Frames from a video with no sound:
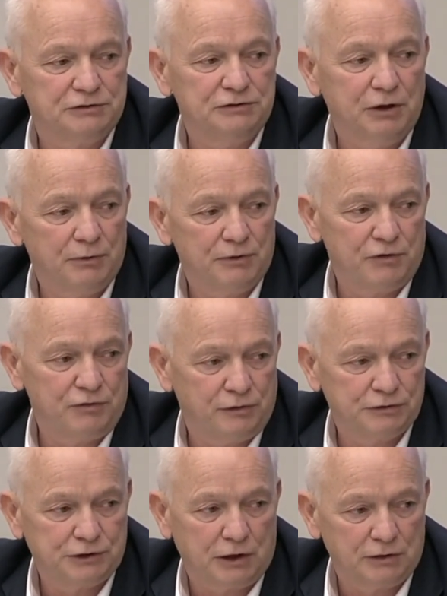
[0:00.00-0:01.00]
There's no
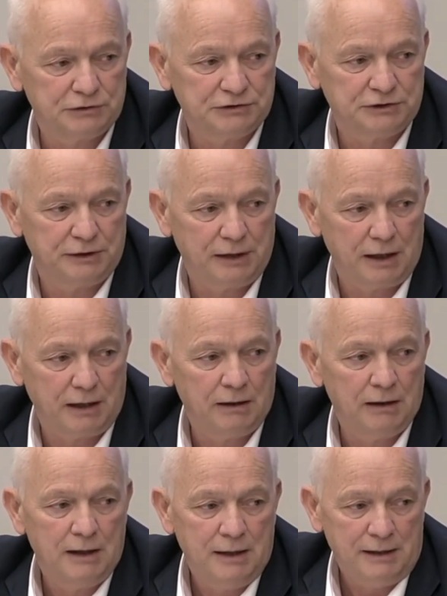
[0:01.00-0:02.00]
additional charges in there.